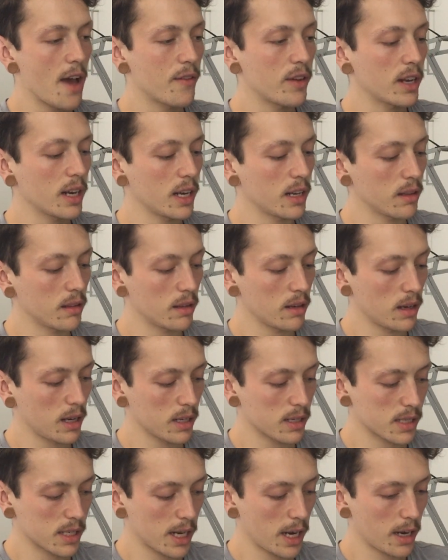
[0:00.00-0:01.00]
have it in
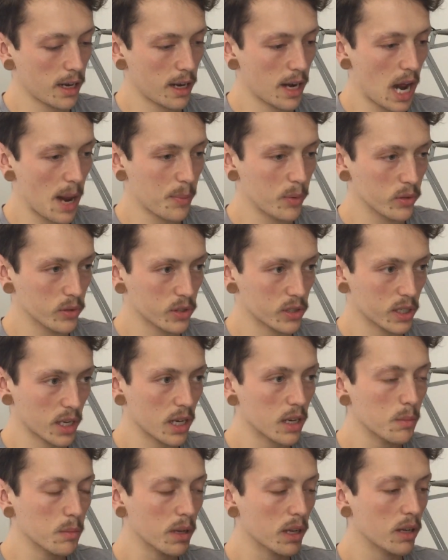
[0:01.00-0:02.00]
a standard Apple
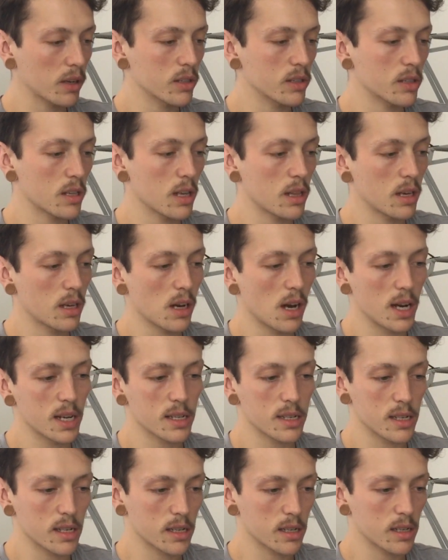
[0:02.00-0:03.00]
skin because they're the
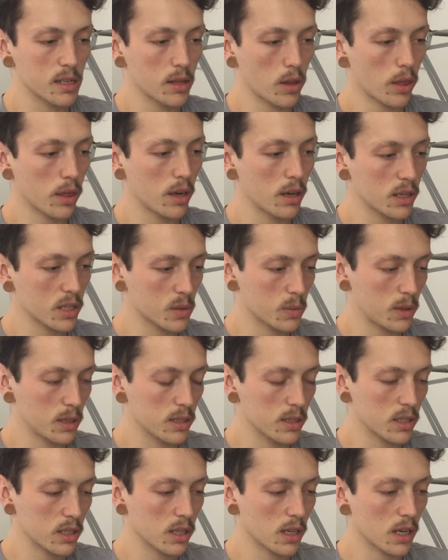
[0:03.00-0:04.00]
nicest and thinnest
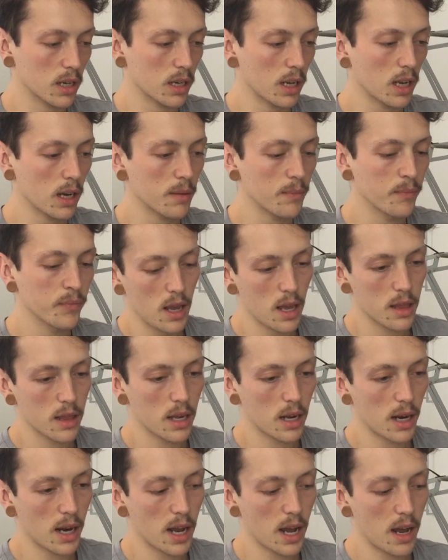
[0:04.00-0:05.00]
ones that you can get.
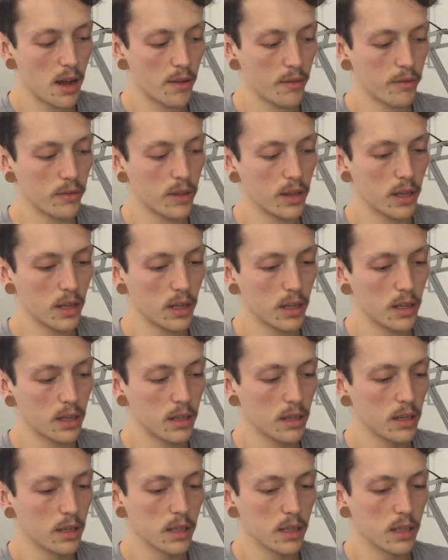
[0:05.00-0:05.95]
Then I have the